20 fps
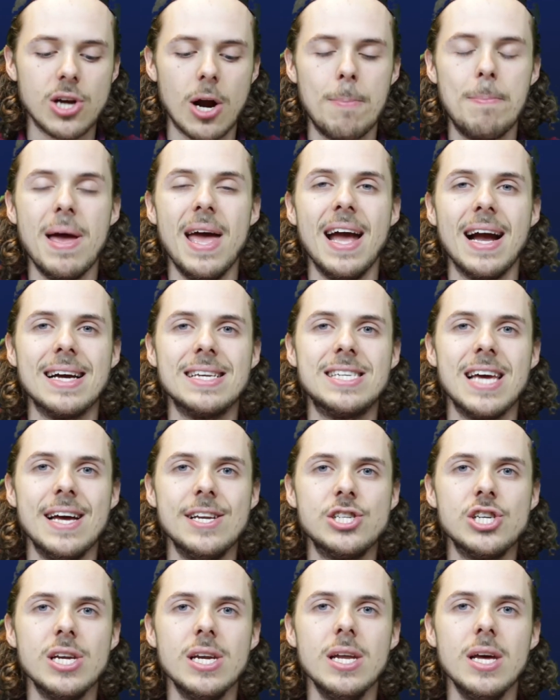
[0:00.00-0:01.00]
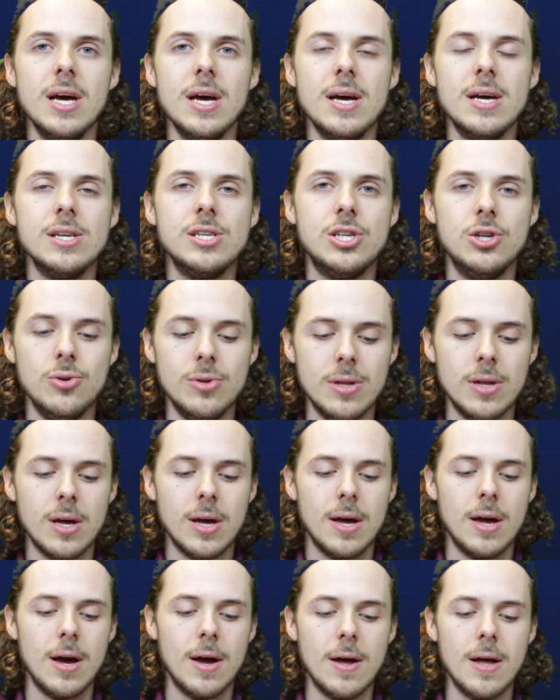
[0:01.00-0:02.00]
are paying attention to
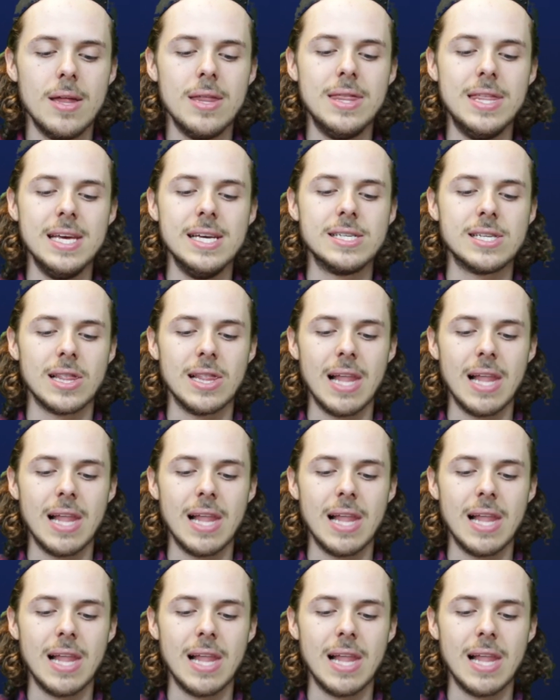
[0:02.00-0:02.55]
these